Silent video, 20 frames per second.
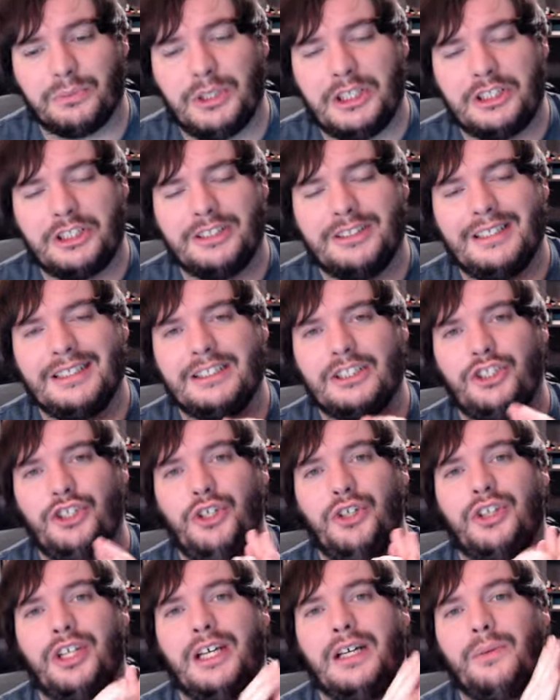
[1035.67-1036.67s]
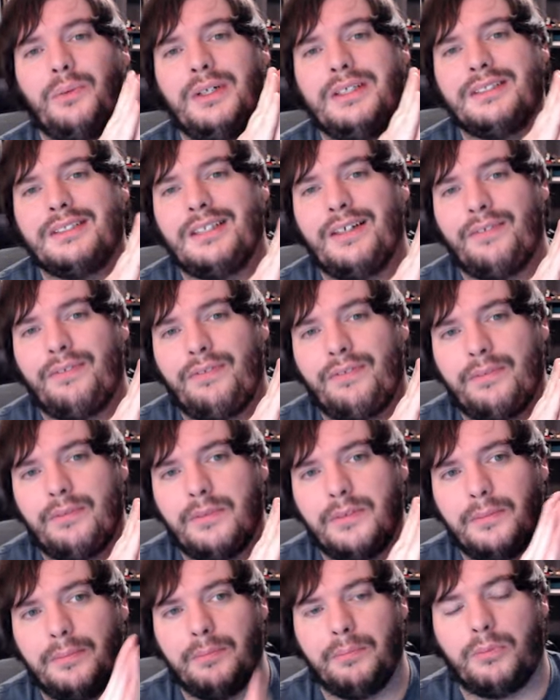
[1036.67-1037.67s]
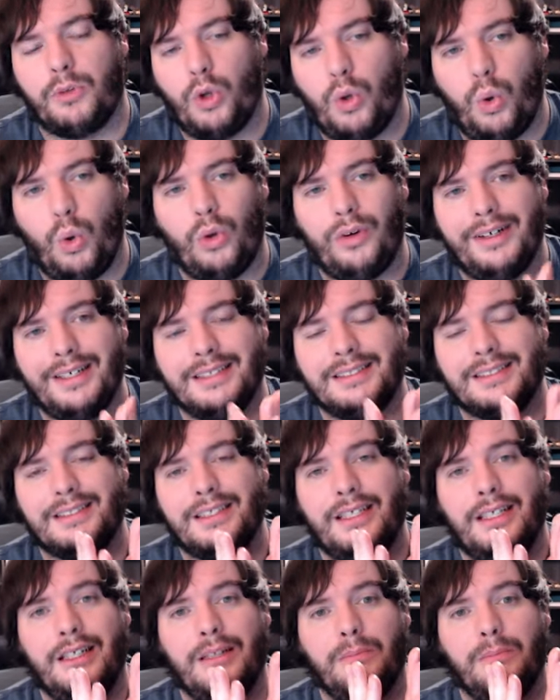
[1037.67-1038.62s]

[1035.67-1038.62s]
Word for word: Which list do you think was the coolest,